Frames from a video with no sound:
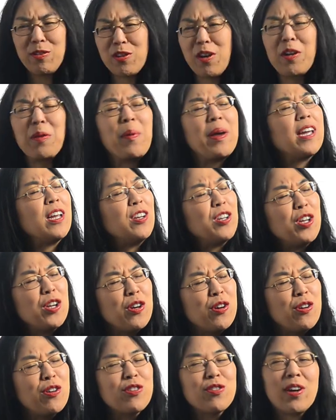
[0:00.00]
We're trying to make it
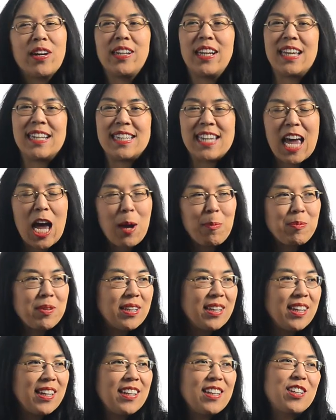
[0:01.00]
new, try to adapt
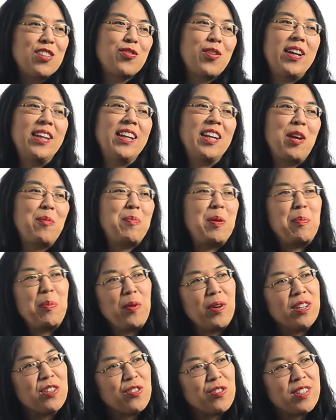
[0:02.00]
it, try to get people
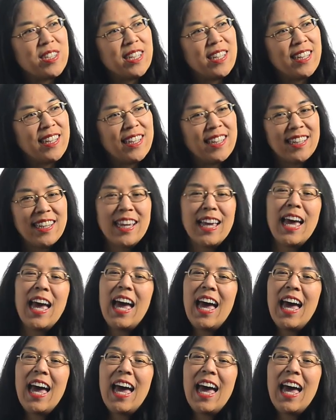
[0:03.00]
interested.